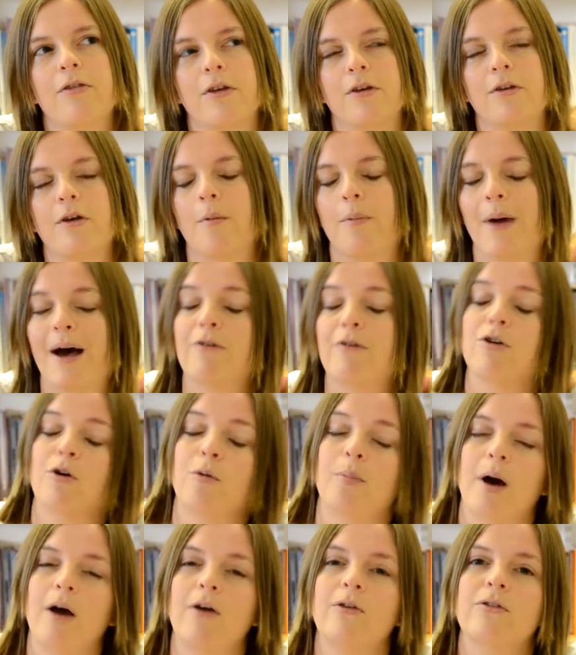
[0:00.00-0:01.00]
about your
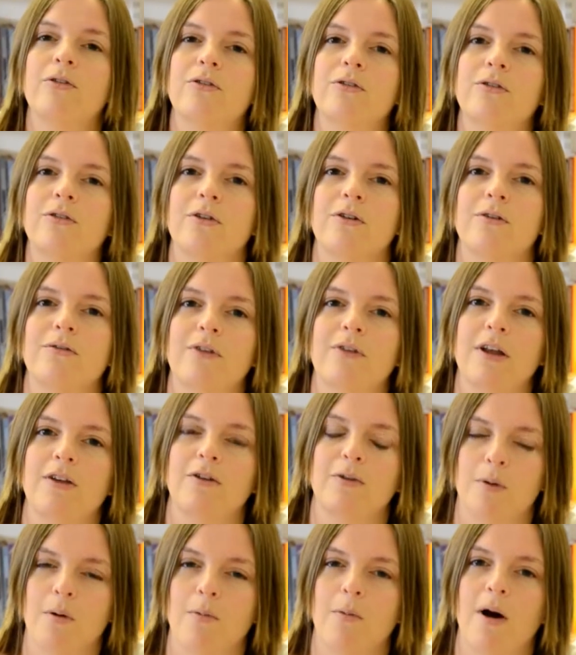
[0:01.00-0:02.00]
post sort of
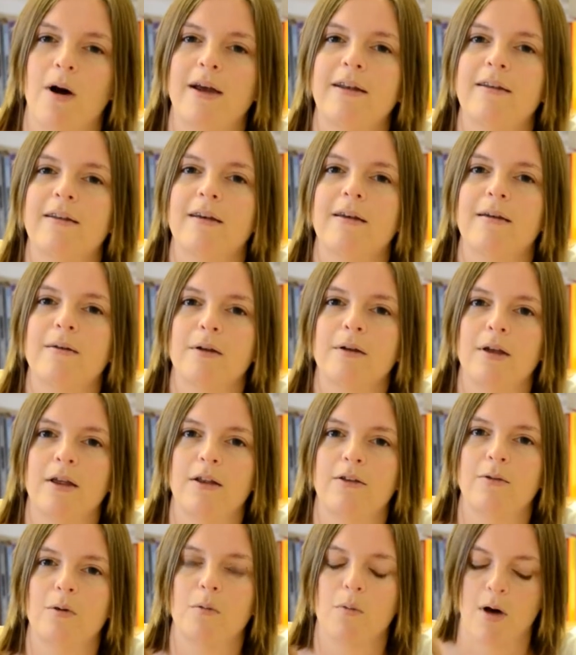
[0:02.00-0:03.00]
into a
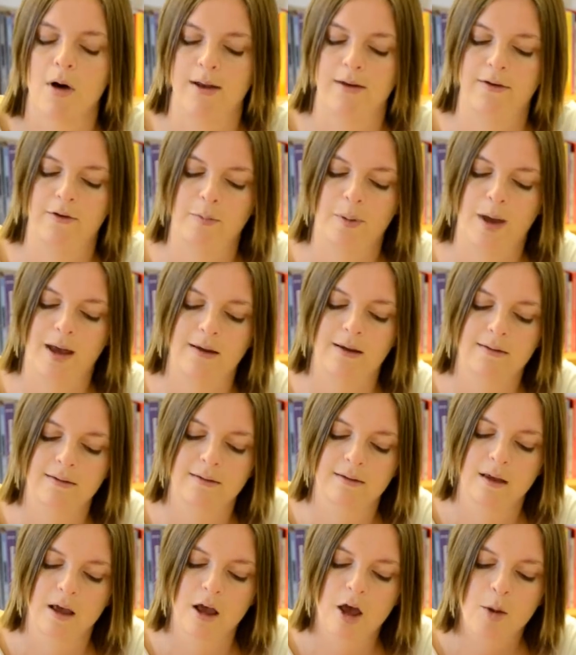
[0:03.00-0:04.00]
wider space.
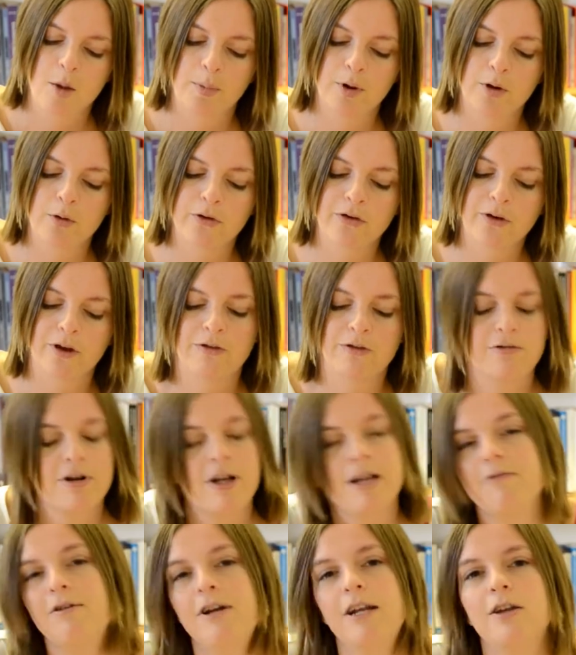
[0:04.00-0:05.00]
But also it's
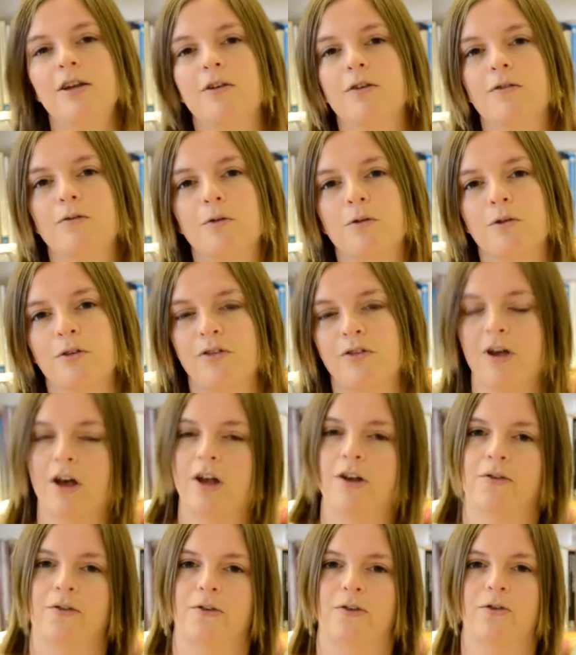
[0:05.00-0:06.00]
really, really useful to
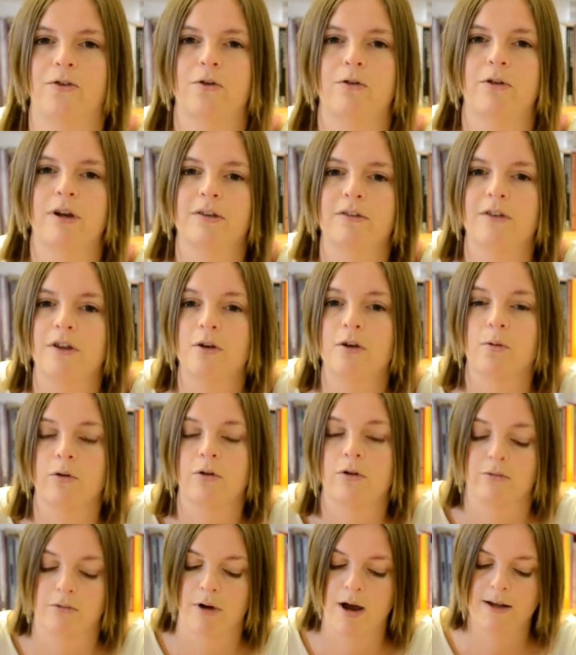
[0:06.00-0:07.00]
search for stories that you want
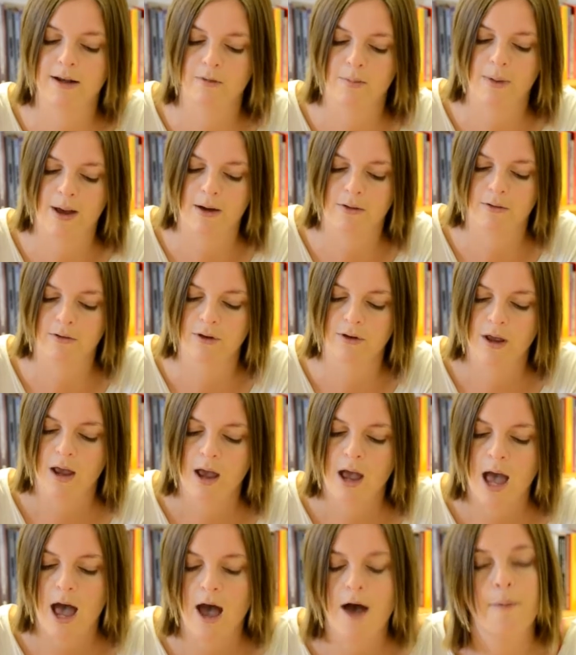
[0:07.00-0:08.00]
to write about,
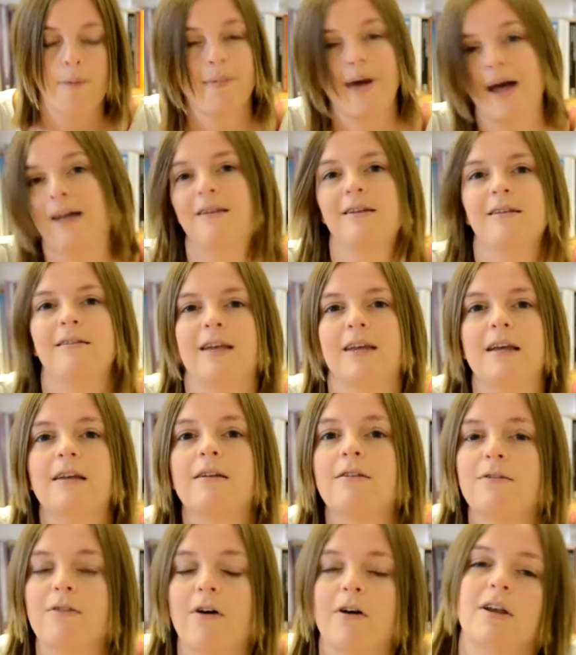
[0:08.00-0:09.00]
and indeed
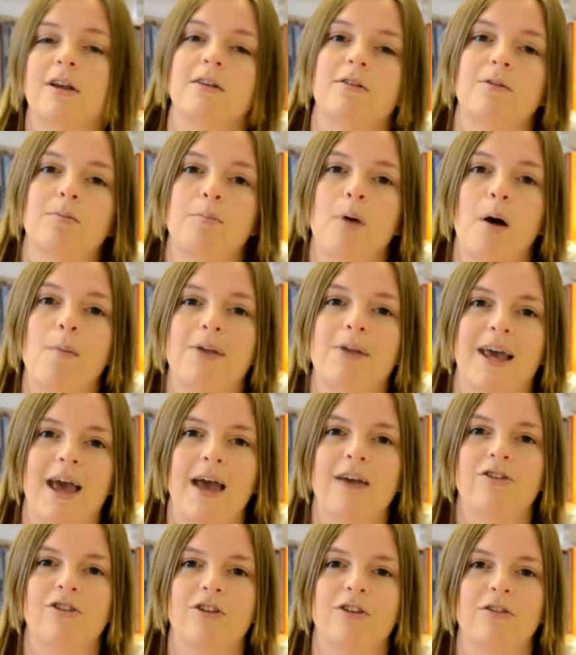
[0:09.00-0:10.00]
find
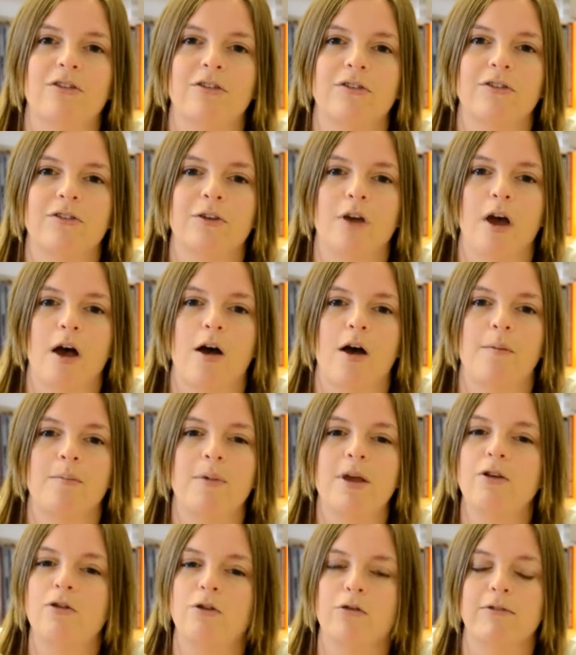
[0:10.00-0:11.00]
publications
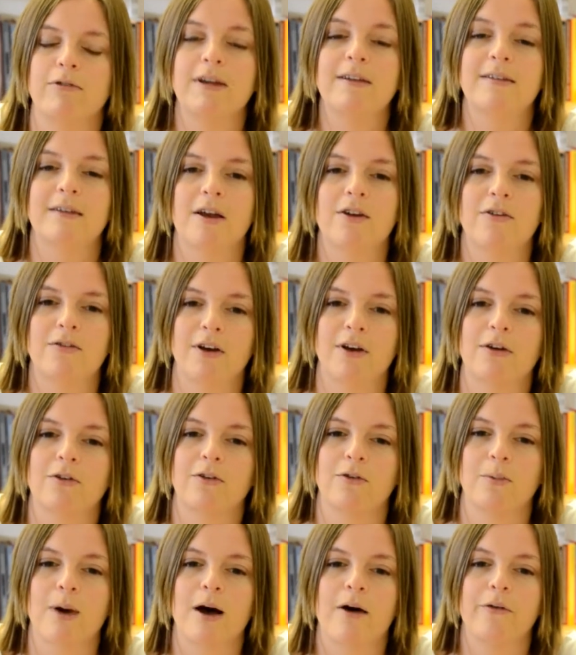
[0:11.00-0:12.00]
in your research field
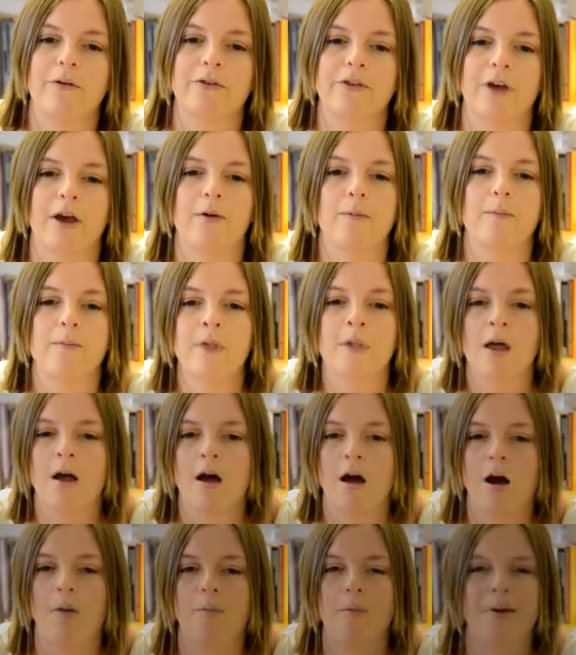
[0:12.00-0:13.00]
as well. So
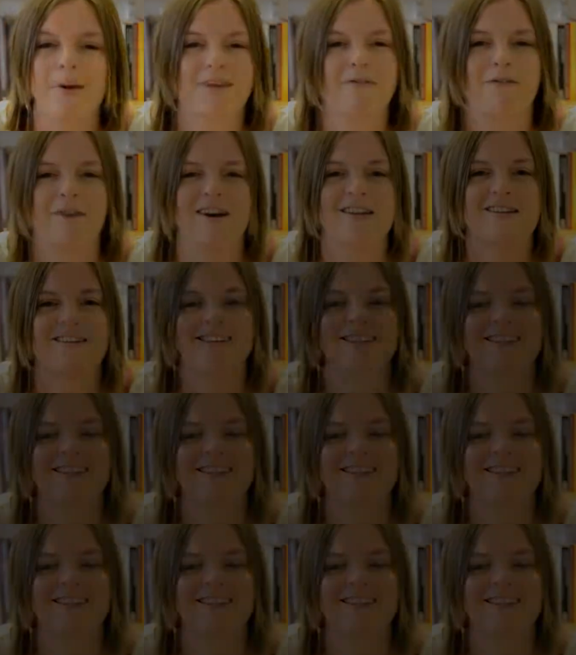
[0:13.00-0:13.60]
I'm a big fan.